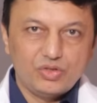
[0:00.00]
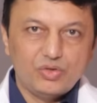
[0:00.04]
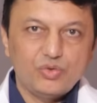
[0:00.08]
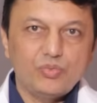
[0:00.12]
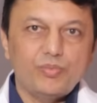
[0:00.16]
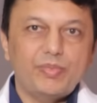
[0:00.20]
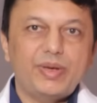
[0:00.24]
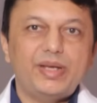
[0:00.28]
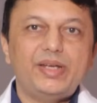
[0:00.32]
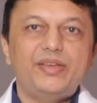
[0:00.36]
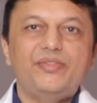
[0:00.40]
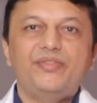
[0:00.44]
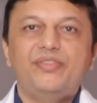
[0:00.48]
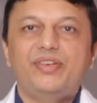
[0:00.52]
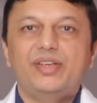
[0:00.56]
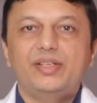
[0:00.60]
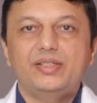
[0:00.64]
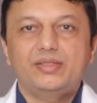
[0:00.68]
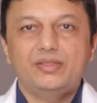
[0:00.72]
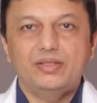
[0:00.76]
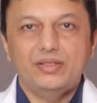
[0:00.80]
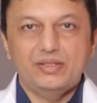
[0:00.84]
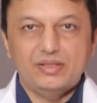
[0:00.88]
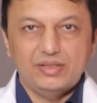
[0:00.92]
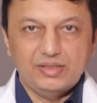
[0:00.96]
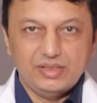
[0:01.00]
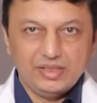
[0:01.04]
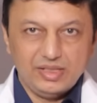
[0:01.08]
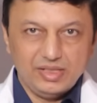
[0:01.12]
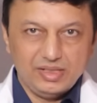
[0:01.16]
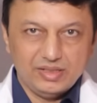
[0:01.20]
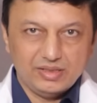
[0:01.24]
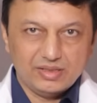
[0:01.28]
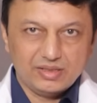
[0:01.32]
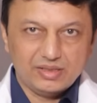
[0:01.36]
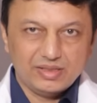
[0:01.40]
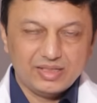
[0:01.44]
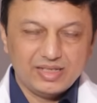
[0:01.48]
to manifest the
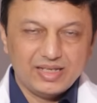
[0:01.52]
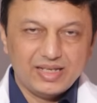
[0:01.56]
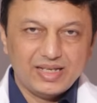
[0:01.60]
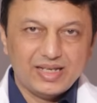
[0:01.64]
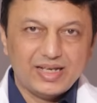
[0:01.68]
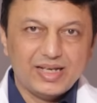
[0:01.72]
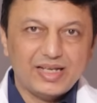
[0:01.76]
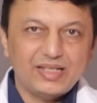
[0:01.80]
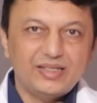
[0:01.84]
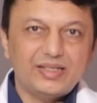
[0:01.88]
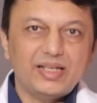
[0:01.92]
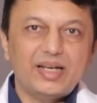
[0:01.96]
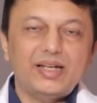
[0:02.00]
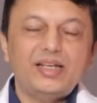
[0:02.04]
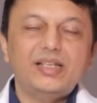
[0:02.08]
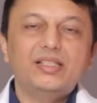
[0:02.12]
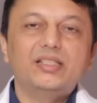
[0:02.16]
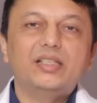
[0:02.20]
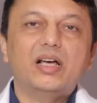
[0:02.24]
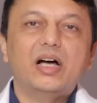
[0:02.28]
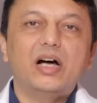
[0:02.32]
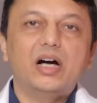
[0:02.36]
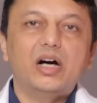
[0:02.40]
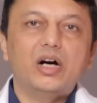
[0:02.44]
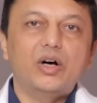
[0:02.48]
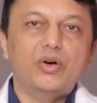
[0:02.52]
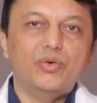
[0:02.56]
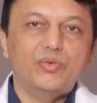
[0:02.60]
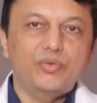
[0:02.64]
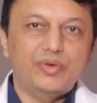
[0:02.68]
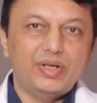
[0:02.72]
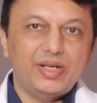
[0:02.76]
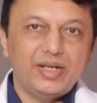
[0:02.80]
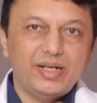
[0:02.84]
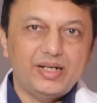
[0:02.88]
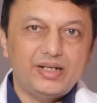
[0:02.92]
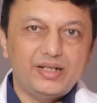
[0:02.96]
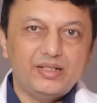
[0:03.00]
disease. And that is
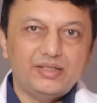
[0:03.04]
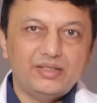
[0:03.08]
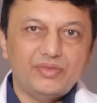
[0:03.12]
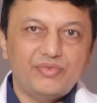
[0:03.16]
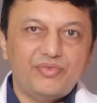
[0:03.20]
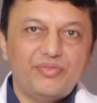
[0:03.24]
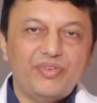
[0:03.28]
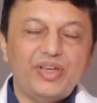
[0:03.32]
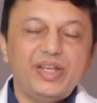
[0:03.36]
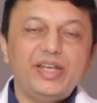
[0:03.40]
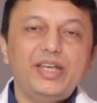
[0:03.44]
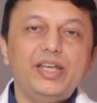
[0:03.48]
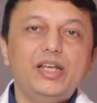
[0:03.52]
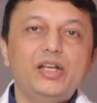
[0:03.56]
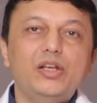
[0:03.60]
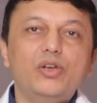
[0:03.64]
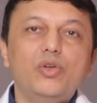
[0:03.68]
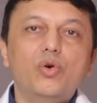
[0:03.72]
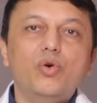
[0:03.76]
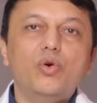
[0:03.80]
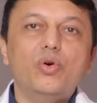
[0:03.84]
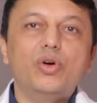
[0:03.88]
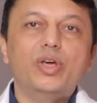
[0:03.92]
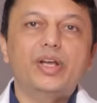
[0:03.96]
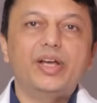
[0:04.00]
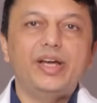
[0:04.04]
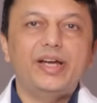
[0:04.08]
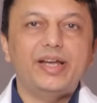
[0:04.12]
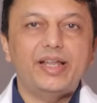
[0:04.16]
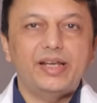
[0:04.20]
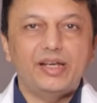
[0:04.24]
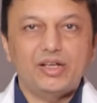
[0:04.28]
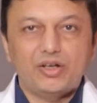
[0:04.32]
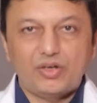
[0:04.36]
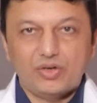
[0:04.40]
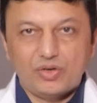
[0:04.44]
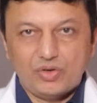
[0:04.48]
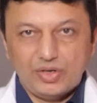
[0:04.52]
how it is a very low grade
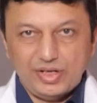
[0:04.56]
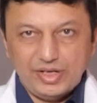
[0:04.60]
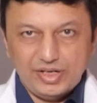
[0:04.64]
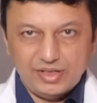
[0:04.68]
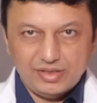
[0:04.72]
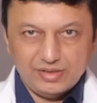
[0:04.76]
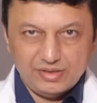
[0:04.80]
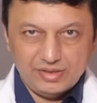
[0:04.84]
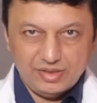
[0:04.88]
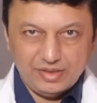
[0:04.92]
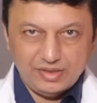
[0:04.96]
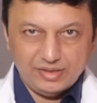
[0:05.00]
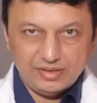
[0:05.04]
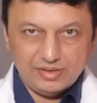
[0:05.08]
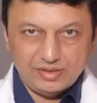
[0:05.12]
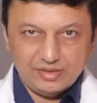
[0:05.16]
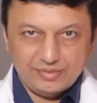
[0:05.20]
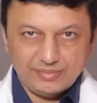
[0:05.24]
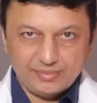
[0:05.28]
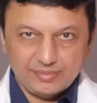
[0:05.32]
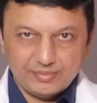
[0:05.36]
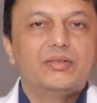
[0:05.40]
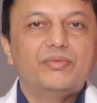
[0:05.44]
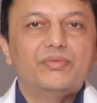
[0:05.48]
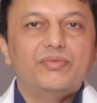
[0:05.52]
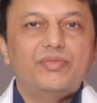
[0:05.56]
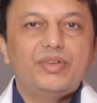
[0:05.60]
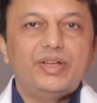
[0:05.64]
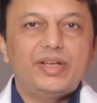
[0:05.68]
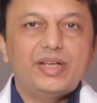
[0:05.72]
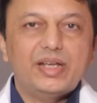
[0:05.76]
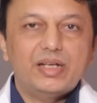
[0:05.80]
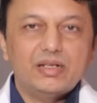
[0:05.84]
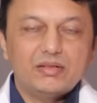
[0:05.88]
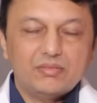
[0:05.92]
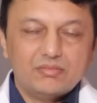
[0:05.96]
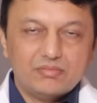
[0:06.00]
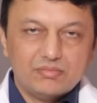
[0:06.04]
and a chronic disease. We
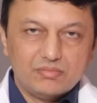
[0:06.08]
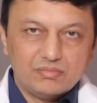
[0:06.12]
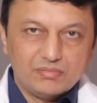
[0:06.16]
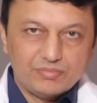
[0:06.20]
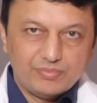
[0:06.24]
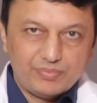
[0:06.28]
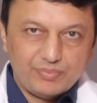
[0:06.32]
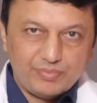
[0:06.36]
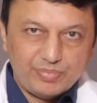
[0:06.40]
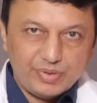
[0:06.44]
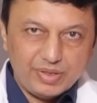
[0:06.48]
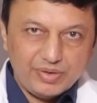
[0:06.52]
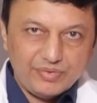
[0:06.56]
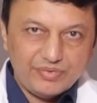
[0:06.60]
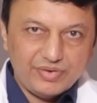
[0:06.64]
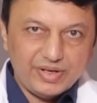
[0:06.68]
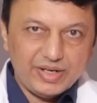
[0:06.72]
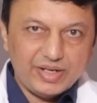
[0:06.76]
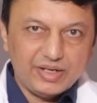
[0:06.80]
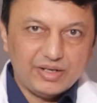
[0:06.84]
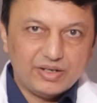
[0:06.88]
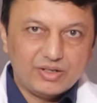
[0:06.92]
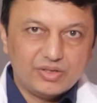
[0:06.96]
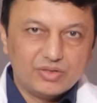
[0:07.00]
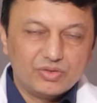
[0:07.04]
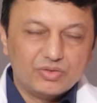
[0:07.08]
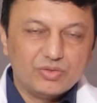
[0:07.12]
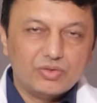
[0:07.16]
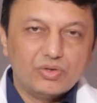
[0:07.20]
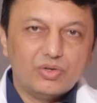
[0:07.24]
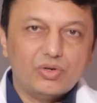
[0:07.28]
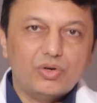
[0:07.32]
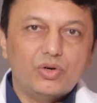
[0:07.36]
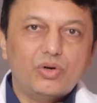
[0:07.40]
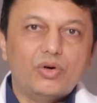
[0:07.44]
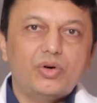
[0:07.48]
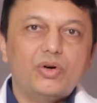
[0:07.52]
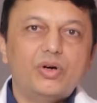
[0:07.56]
can prevent
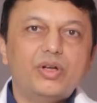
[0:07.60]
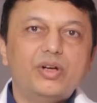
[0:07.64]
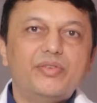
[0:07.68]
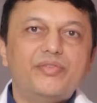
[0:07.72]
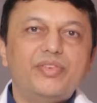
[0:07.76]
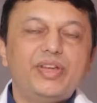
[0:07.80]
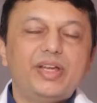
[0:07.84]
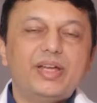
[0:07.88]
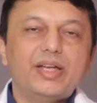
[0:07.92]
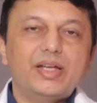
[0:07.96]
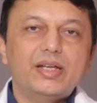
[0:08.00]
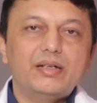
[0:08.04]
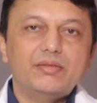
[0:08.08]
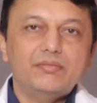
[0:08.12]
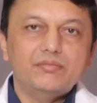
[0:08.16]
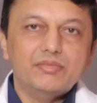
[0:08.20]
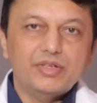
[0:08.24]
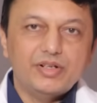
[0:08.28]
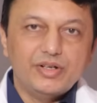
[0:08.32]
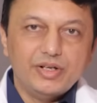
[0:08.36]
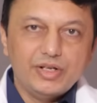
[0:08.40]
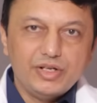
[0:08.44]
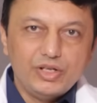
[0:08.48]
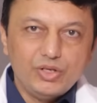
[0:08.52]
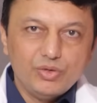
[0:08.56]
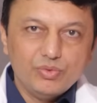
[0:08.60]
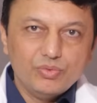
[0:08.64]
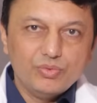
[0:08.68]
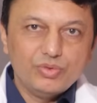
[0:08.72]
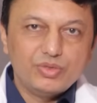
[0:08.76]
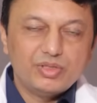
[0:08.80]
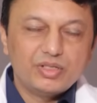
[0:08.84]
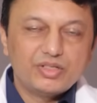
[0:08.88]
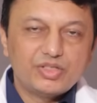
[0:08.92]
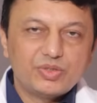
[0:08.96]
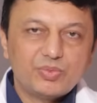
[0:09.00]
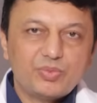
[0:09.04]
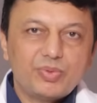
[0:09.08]
or we can
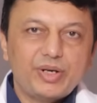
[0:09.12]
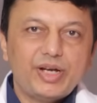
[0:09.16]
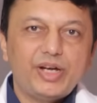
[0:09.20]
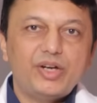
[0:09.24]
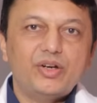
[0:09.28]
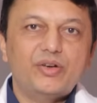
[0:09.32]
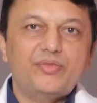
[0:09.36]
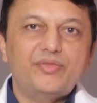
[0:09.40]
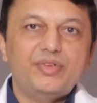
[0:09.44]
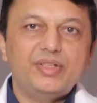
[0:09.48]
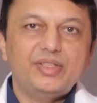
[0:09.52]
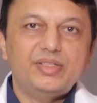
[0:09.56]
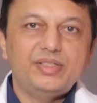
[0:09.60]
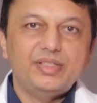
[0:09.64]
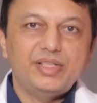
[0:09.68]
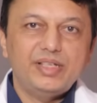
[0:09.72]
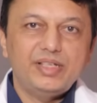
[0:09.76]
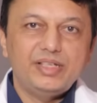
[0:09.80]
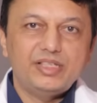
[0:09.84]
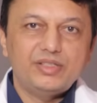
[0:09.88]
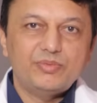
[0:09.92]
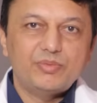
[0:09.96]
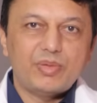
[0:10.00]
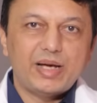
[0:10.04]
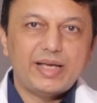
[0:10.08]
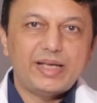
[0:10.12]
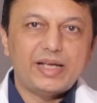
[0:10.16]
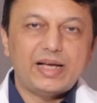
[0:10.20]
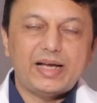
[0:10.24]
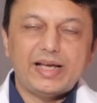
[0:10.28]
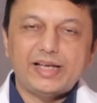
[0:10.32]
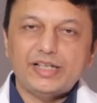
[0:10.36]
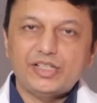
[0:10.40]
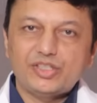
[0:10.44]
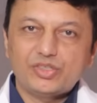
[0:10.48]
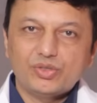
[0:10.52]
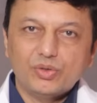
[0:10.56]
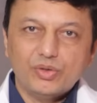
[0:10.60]
reduce the spread of disease by
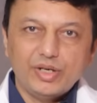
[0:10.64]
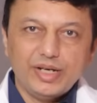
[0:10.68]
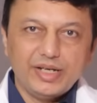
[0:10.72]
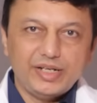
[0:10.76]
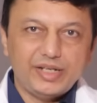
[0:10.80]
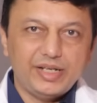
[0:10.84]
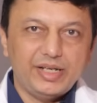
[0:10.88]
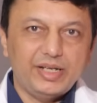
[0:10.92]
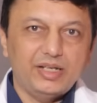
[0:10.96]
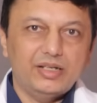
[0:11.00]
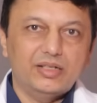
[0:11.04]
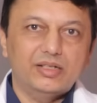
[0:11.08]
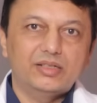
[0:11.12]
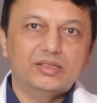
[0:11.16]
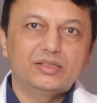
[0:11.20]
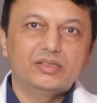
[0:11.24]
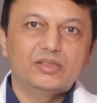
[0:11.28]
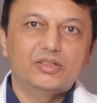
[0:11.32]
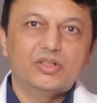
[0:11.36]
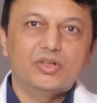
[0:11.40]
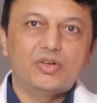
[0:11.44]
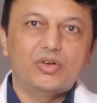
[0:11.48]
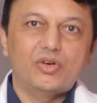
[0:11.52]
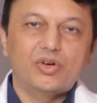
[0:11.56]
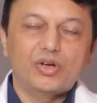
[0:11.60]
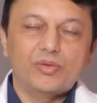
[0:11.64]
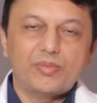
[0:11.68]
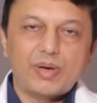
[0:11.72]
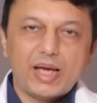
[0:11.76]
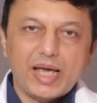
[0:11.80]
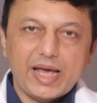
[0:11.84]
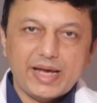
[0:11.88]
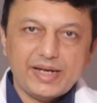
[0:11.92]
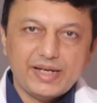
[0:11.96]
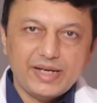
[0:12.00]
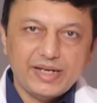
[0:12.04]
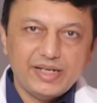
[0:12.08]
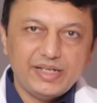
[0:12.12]
isolating or
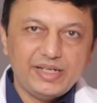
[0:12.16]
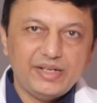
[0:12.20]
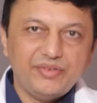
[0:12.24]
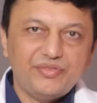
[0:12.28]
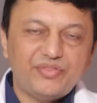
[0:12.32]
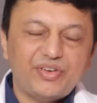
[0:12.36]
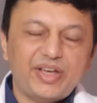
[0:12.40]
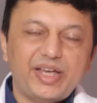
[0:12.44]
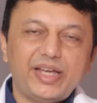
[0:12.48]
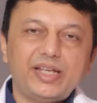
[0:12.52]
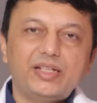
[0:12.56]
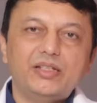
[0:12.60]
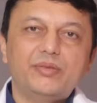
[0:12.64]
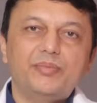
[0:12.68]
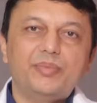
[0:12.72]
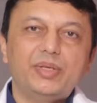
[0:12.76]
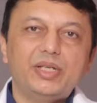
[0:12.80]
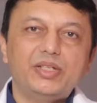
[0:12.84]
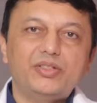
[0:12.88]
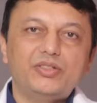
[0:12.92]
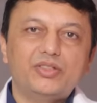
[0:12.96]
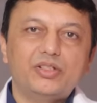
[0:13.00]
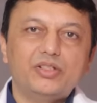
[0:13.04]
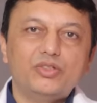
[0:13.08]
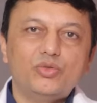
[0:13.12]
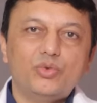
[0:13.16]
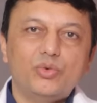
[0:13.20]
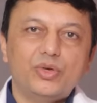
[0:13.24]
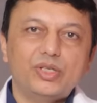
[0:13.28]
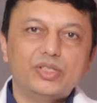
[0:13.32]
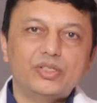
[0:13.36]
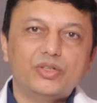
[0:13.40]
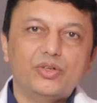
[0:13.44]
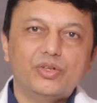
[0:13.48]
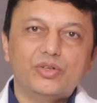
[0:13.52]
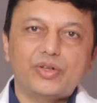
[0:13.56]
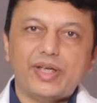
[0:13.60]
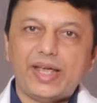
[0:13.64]
by identifying the patient who
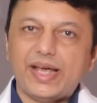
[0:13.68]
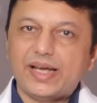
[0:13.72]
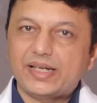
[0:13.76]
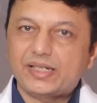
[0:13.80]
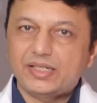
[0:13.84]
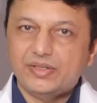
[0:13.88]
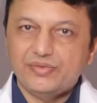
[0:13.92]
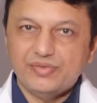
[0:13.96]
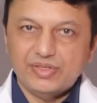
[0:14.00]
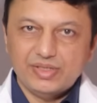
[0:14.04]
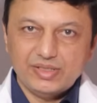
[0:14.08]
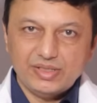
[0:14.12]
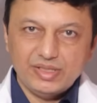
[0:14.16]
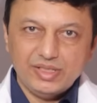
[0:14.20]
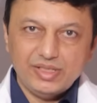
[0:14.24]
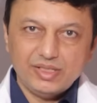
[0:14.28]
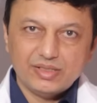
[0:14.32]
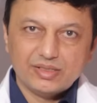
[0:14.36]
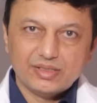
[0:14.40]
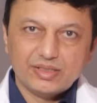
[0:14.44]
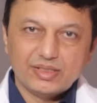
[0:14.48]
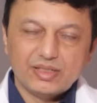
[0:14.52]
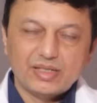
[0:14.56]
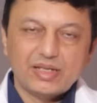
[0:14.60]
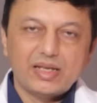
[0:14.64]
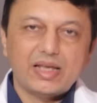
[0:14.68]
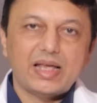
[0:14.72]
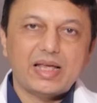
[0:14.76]
has got an active disease